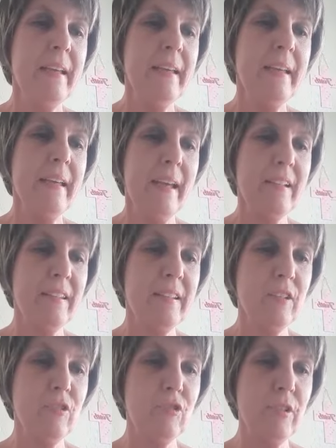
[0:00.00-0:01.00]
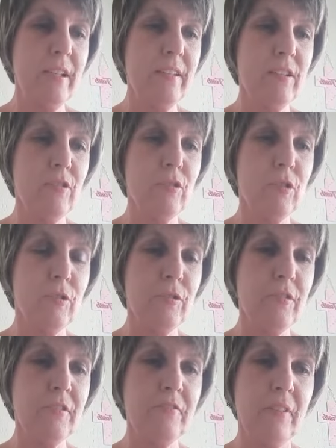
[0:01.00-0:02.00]
He had seen Jesus
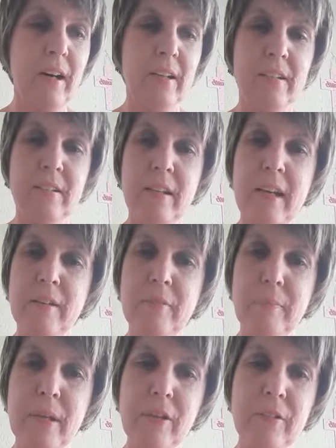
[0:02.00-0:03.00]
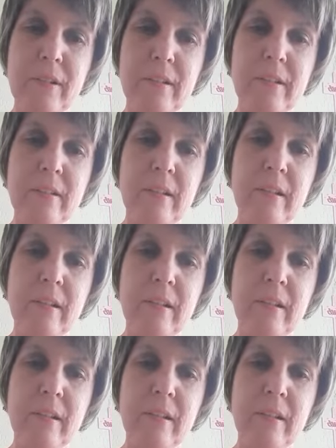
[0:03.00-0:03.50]
crucified and buried.